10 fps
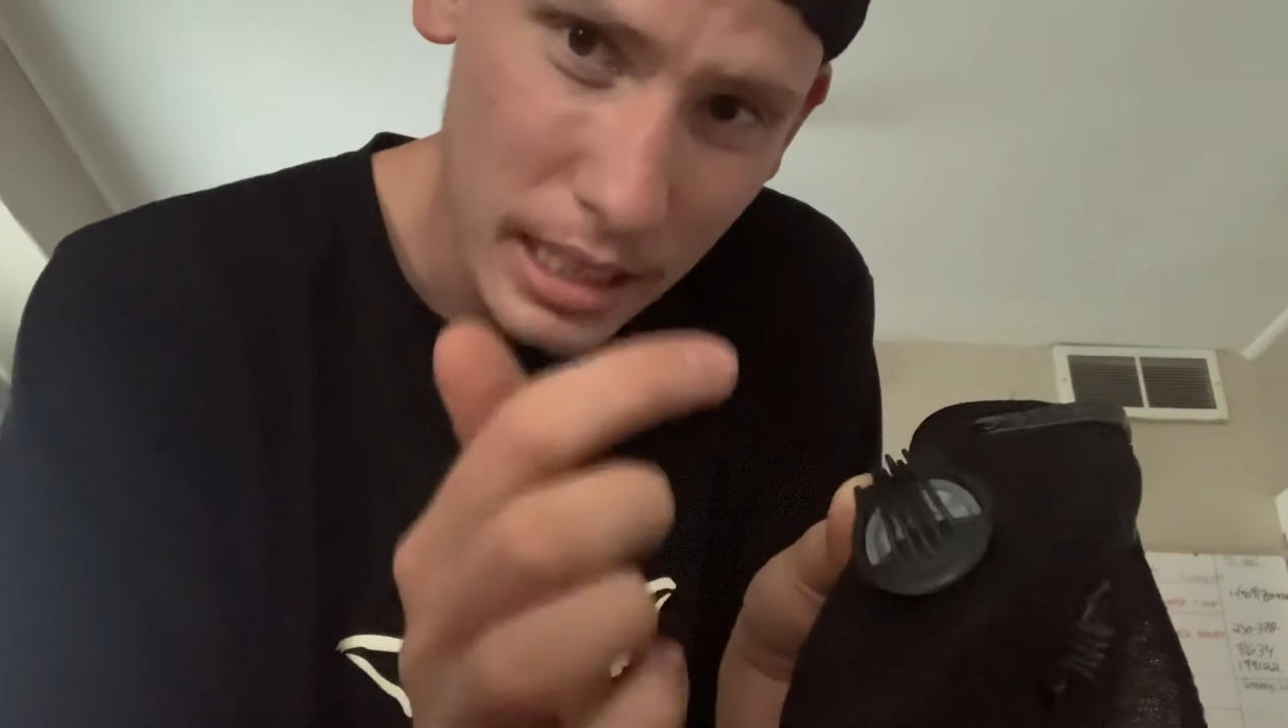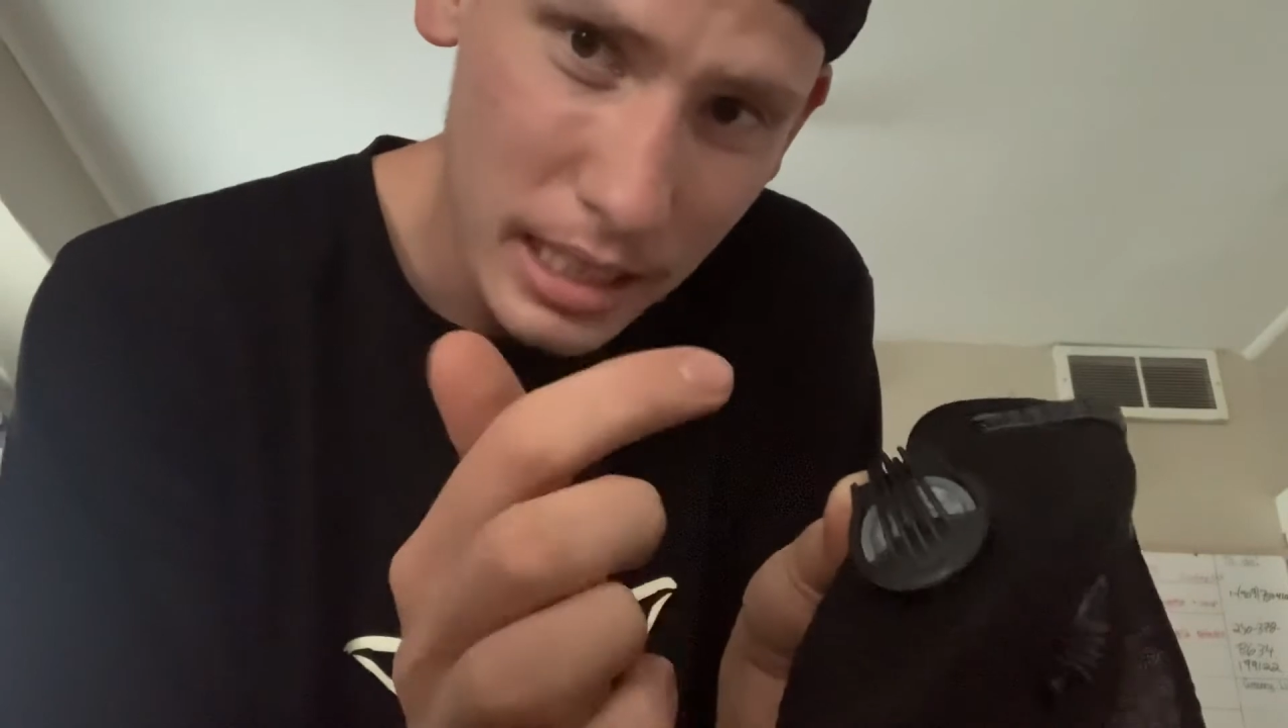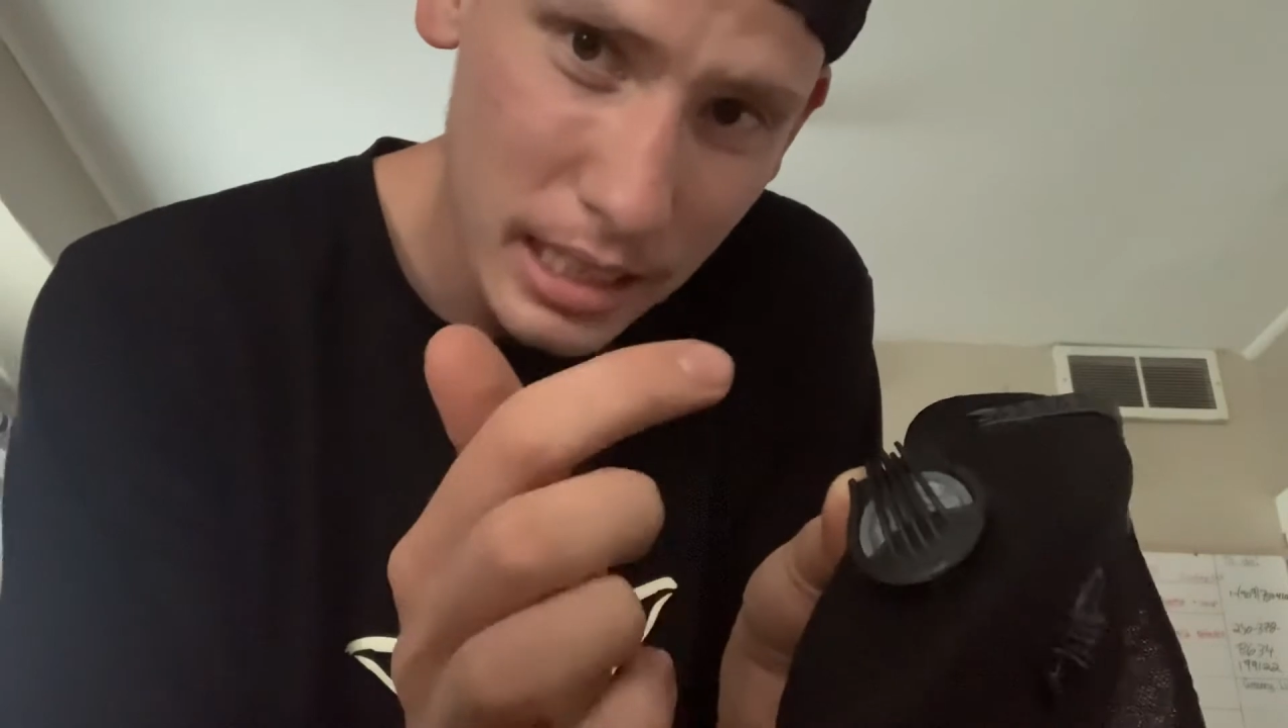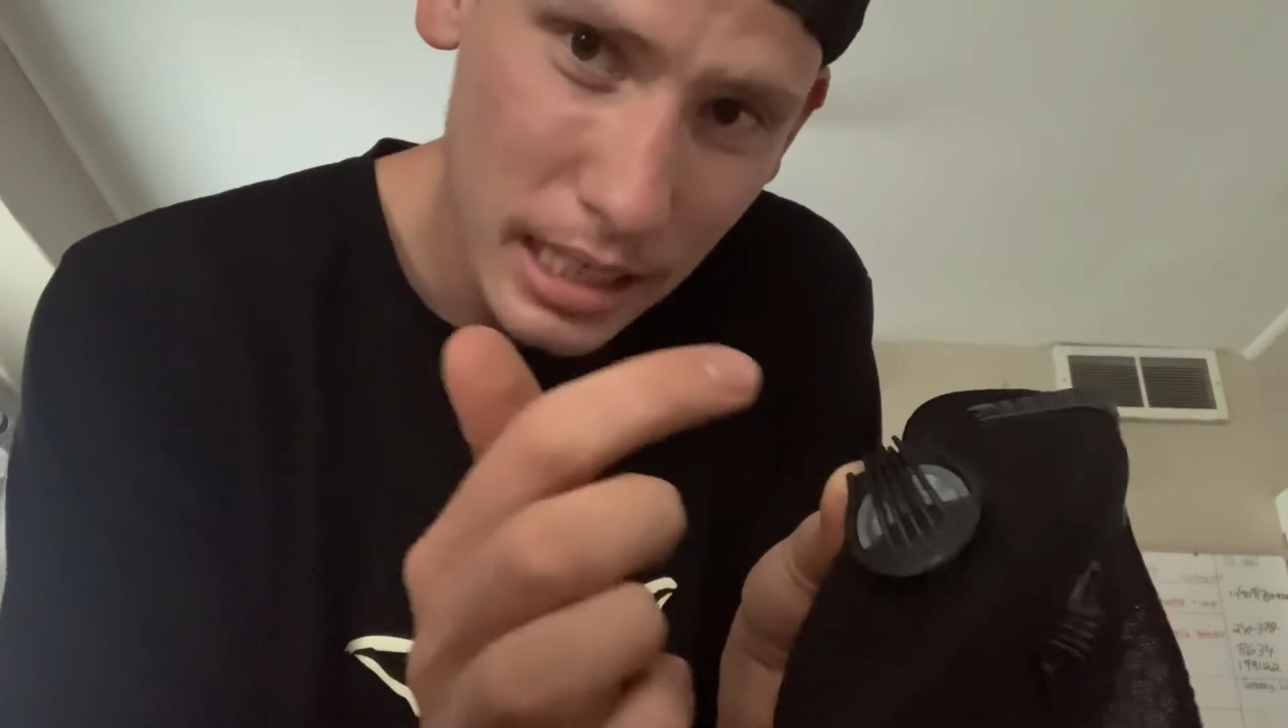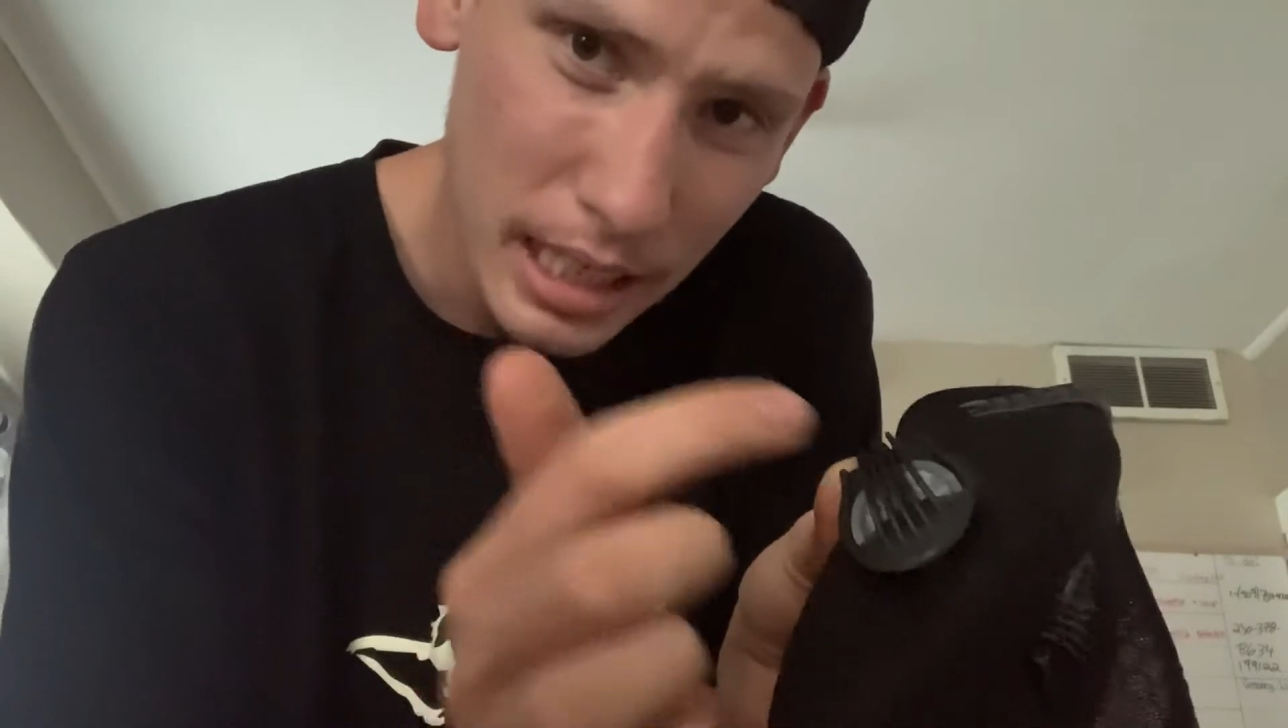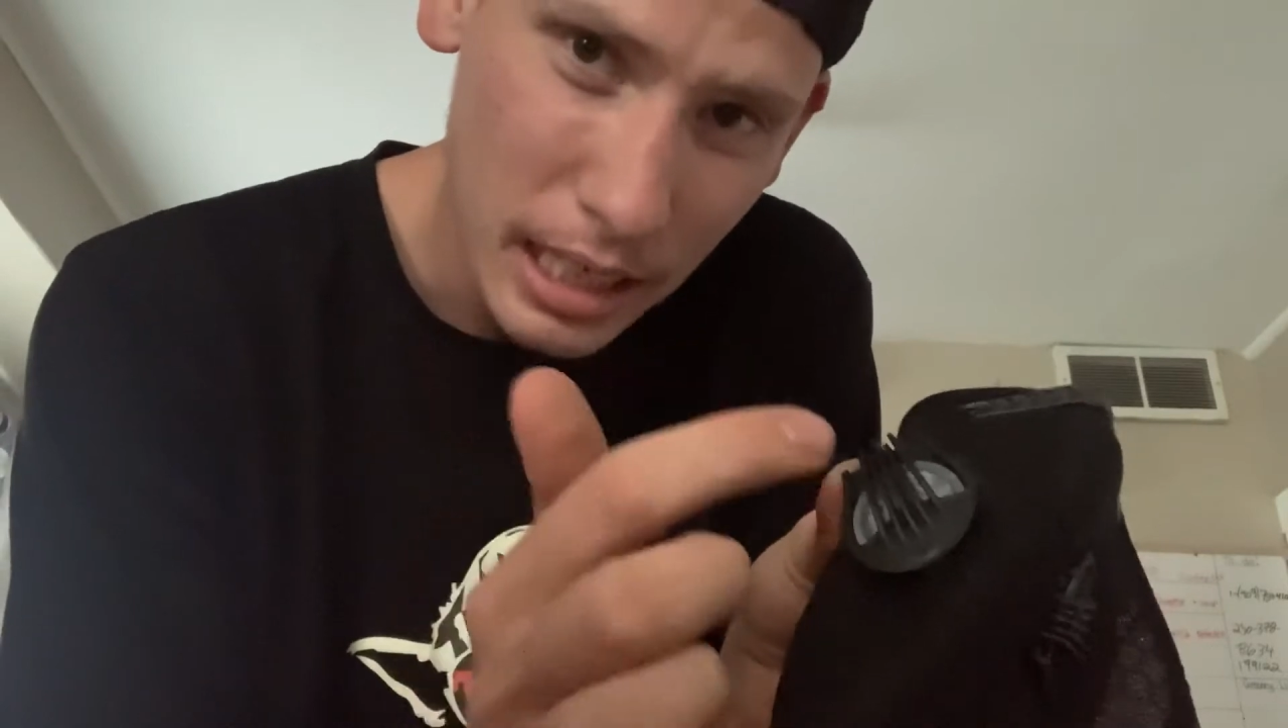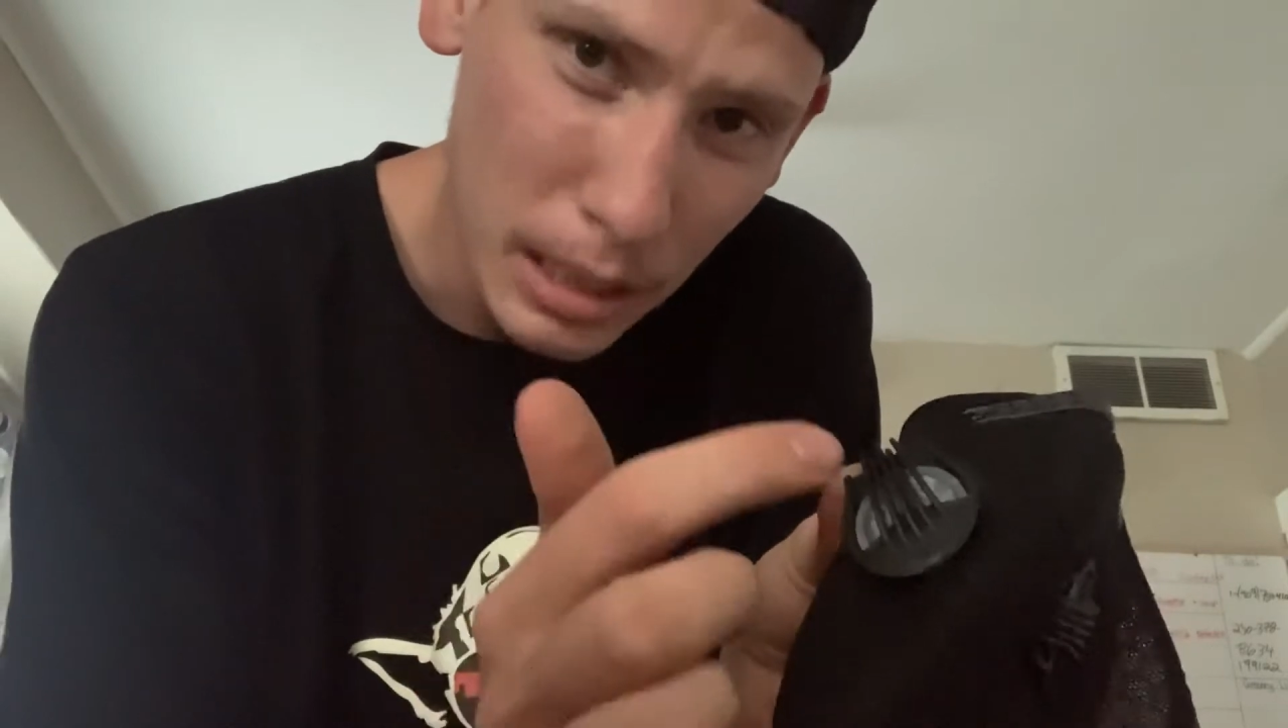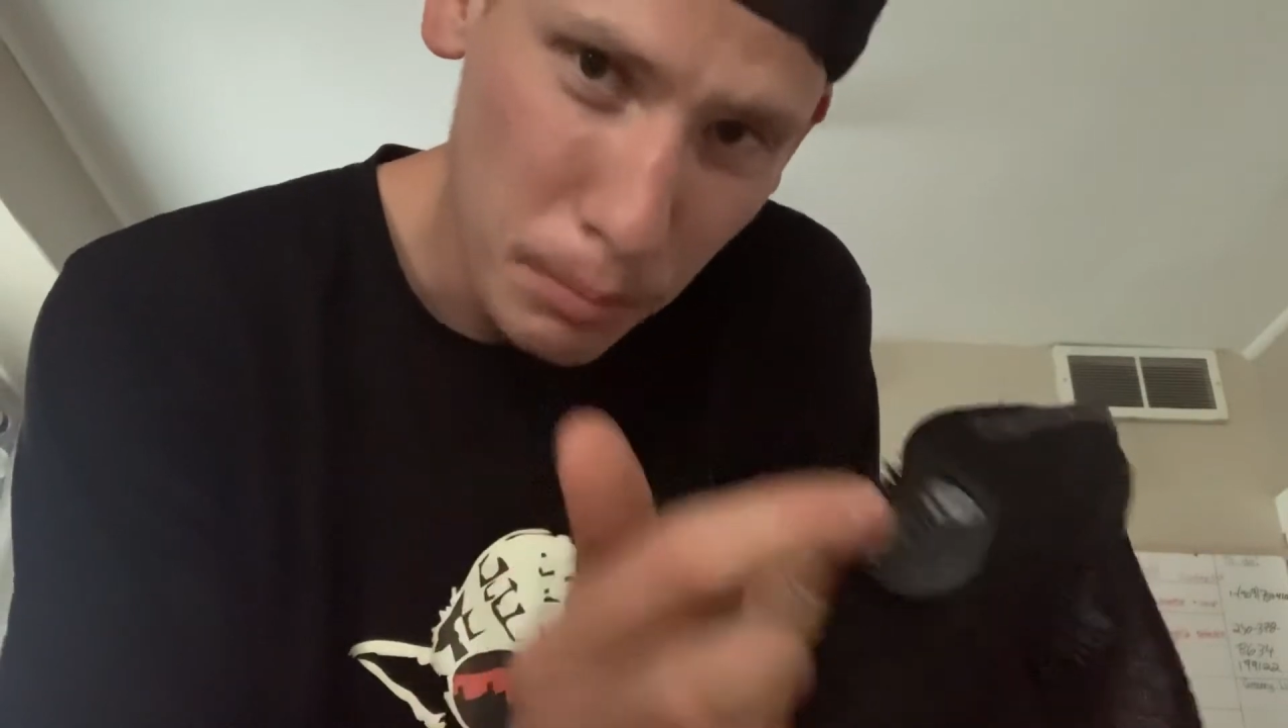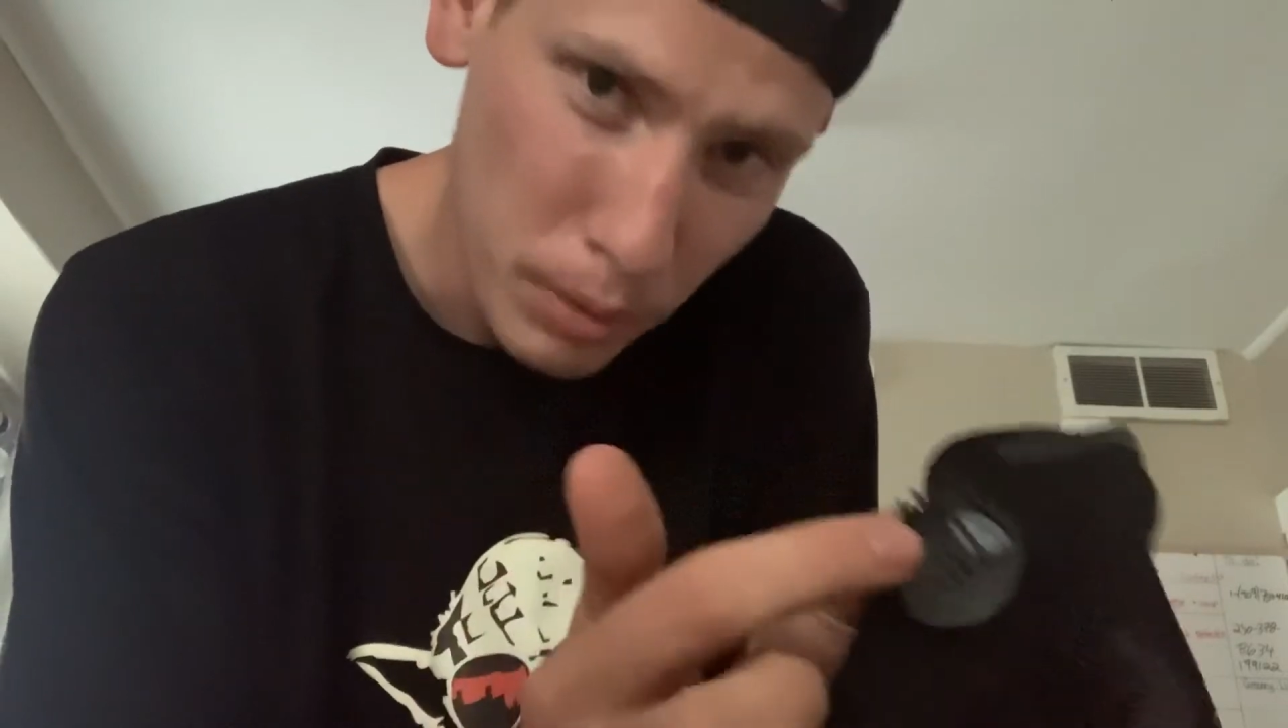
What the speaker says: in and it